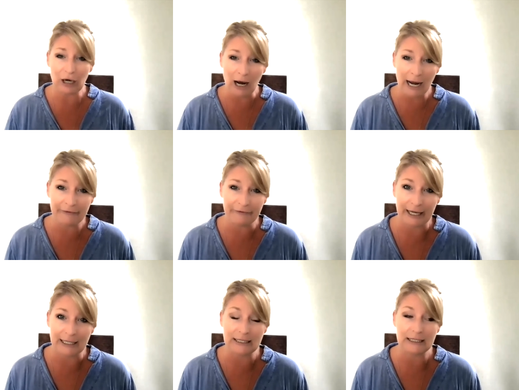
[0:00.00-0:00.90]
I
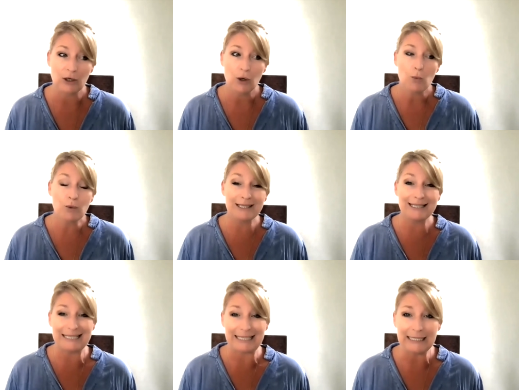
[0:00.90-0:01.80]
faced, was the
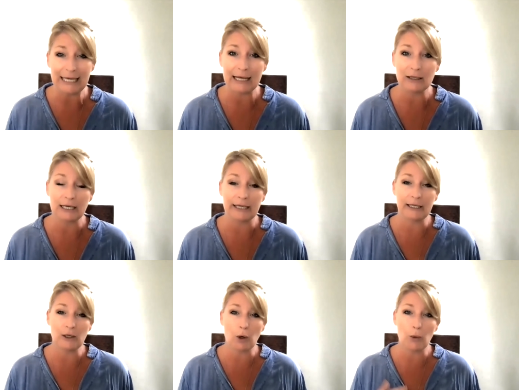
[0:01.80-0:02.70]
details. I
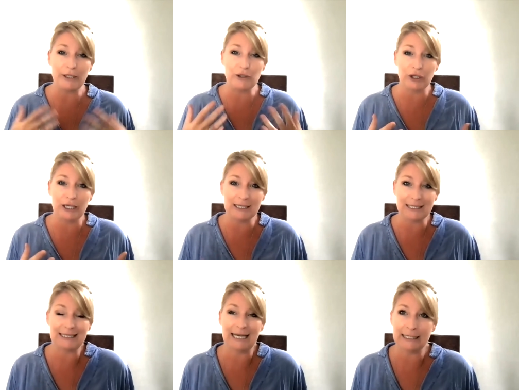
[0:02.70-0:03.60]
think what we don't
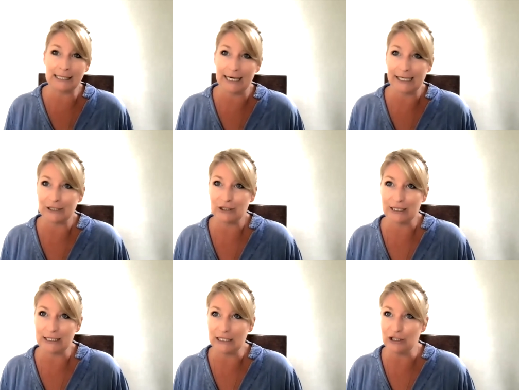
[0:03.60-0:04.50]
understand heading into
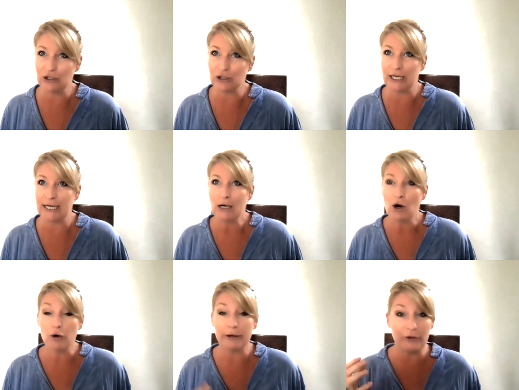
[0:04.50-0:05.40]
this industry,
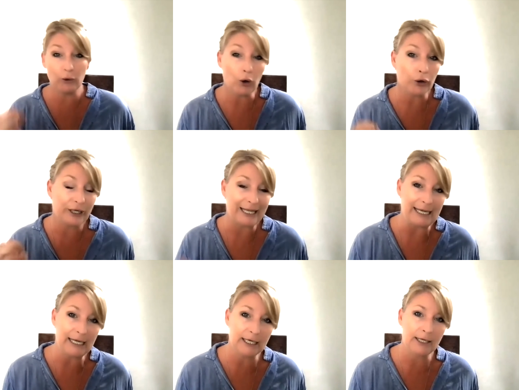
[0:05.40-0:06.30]
or if you're already
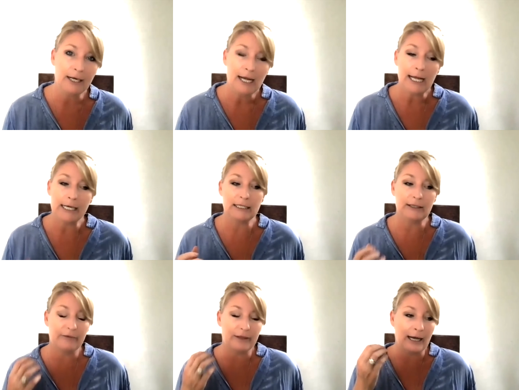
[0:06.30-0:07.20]
in it, is
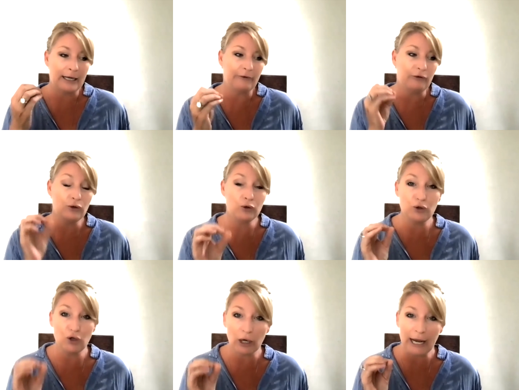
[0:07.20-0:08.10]
that if you do
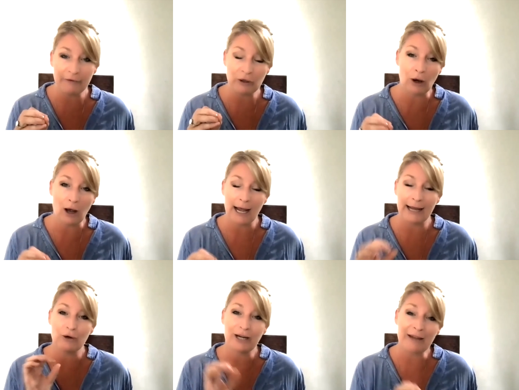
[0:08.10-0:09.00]
not have your eye
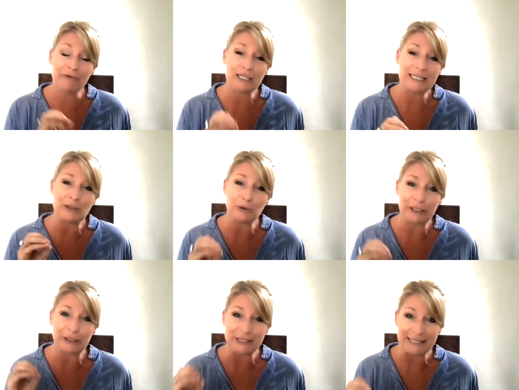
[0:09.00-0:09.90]
on every single
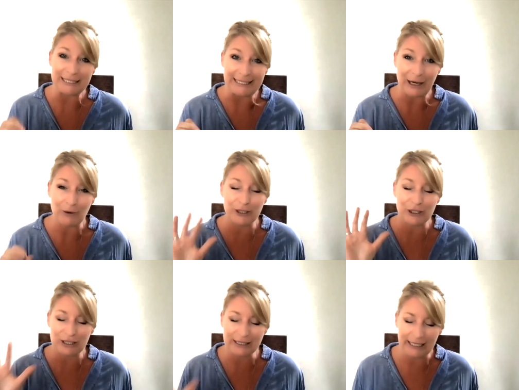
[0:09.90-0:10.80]
little detail, which
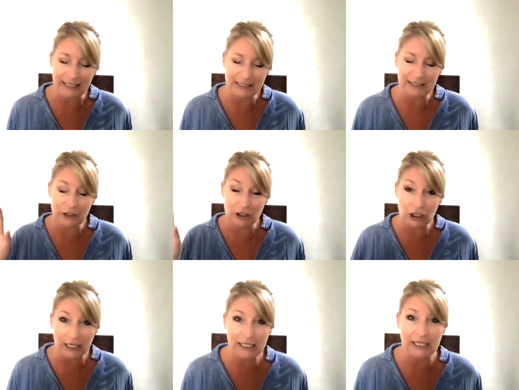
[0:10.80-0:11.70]
is Ian's
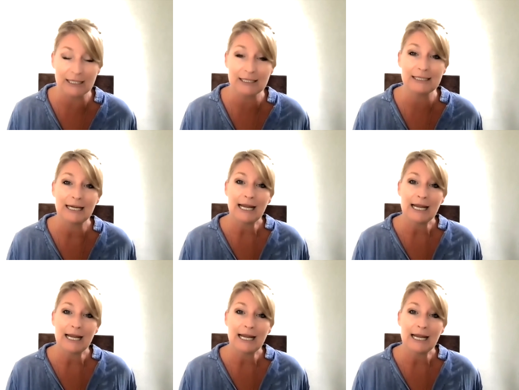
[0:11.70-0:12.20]
genius,